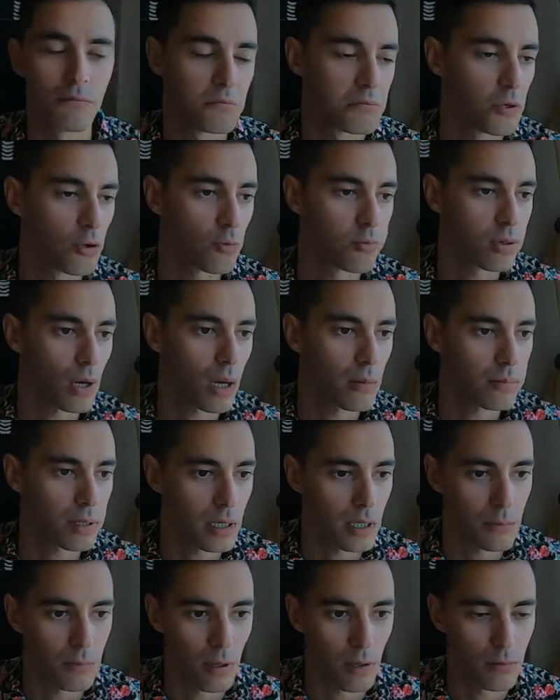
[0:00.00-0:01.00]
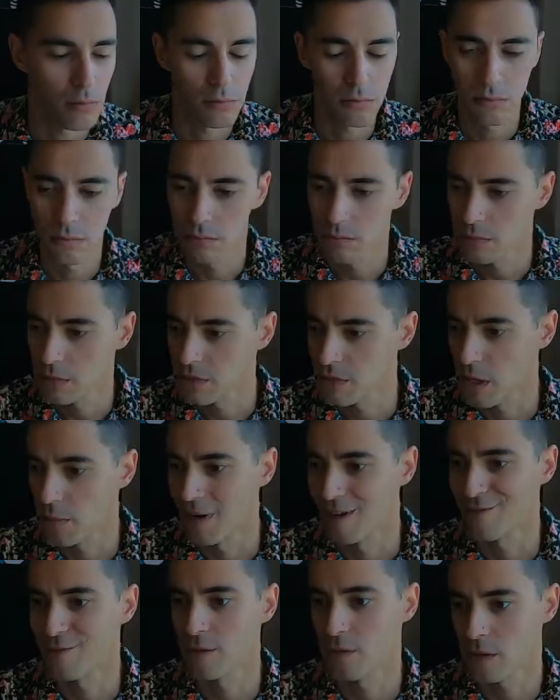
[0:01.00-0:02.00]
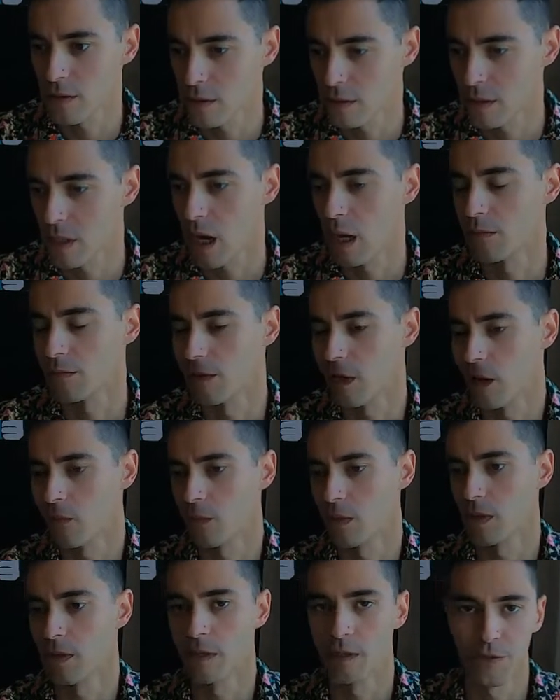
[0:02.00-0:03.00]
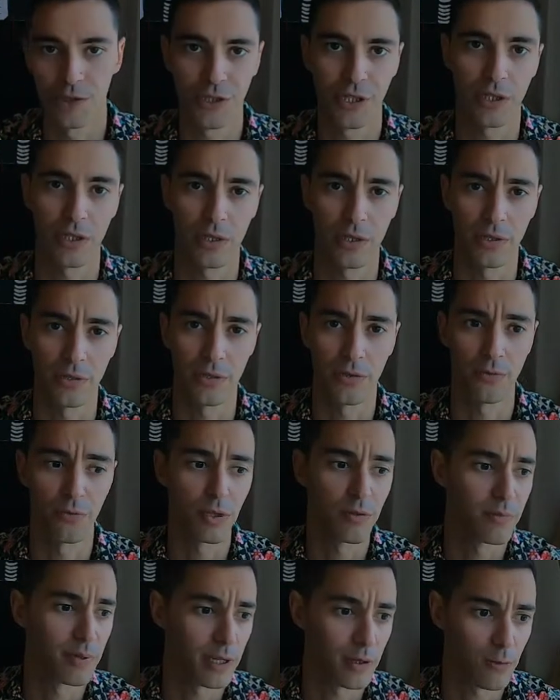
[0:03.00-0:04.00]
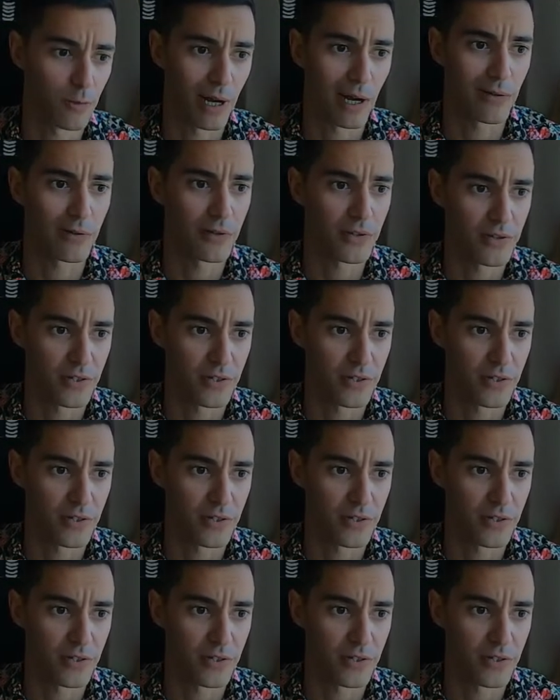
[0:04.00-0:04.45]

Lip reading: No problemo. It's not my first time dabbling in chili, dude. We've been around the